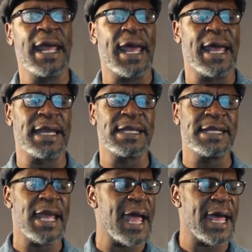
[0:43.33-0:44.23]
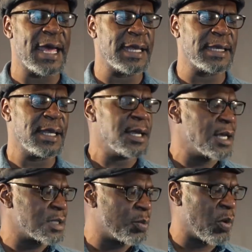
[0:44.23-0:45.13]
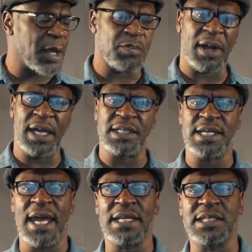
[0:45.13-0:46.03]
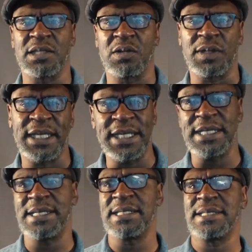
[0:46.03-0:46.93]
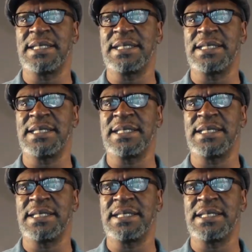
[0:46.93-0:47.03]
and he had his boy Brian Jackson on keys.